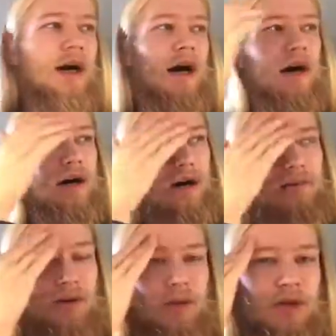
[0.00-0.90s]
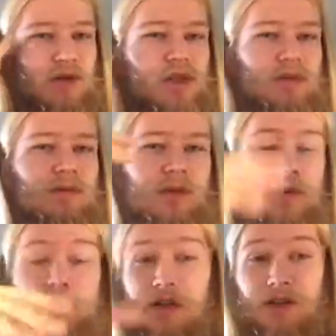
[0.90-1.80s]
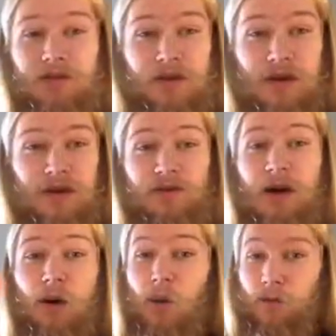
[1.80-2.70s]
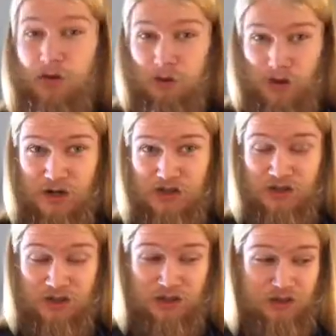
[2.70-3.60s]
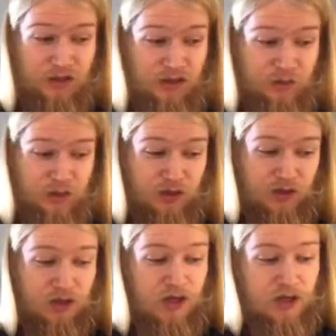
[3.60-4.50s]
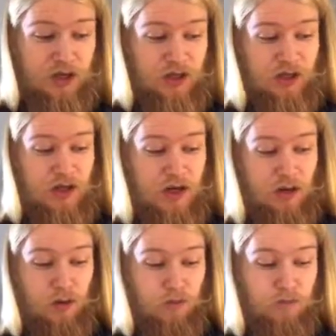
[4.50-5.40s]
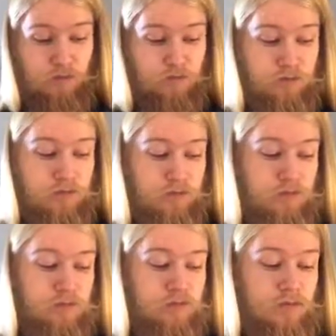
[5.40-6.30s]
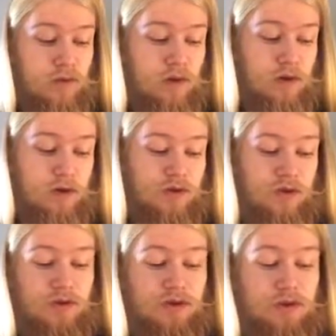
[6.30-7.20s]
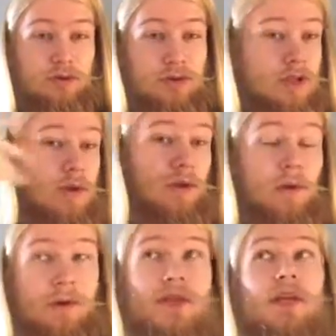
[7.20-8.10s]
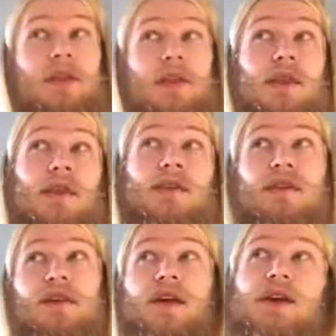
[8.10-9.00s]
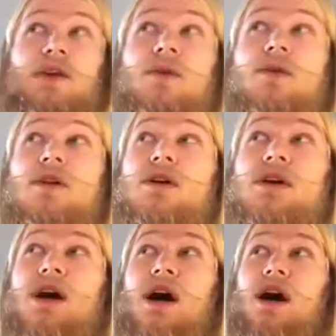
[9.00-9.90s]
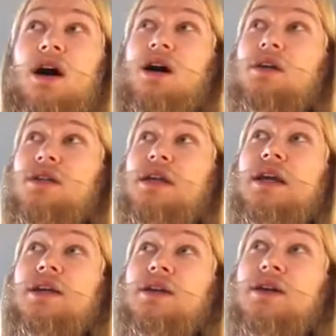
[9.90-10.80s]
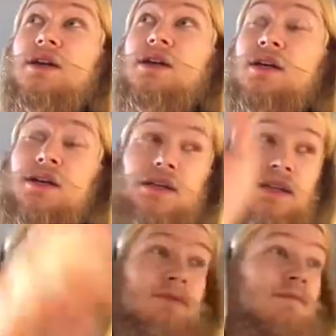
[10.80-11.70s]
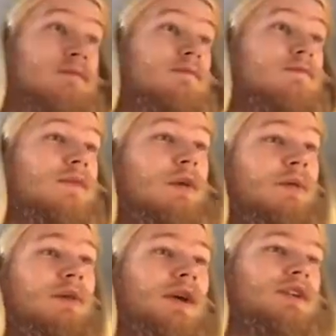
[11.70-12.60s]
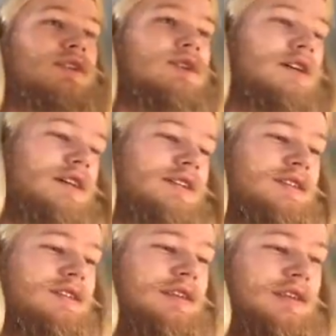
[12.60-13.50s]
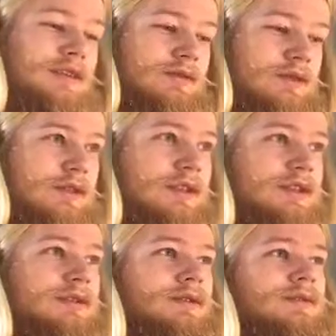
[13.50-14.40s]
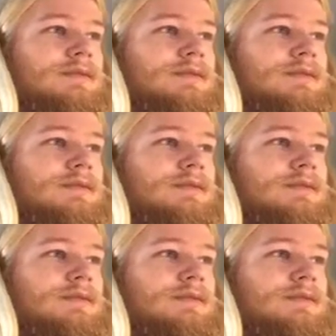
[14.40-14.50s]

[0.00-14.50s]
I'm very much influenced by the fact of how I've been raised in that aspect. Now, there is also in the 13th cycle year. Let me make sure I get this right now,